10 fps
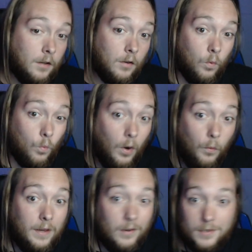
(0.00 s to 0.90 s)
what
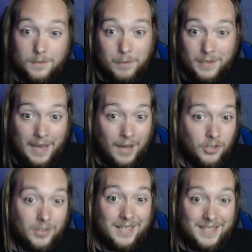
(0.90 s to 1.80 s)
we could
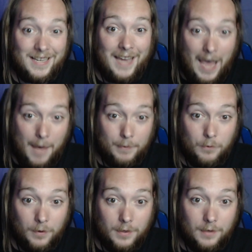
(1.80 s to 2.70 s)
potentially see happen
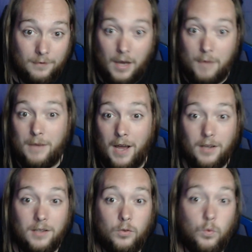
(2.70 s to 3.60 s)
with it. I'm not
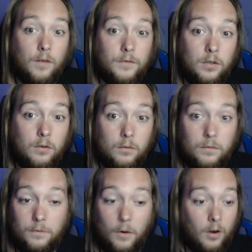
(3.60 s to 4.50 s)
going to delve too
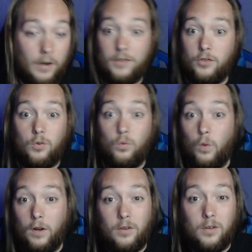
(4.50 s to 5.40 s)
far into
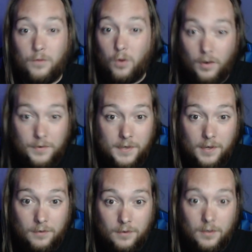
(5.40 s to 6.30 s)
what could have caused it.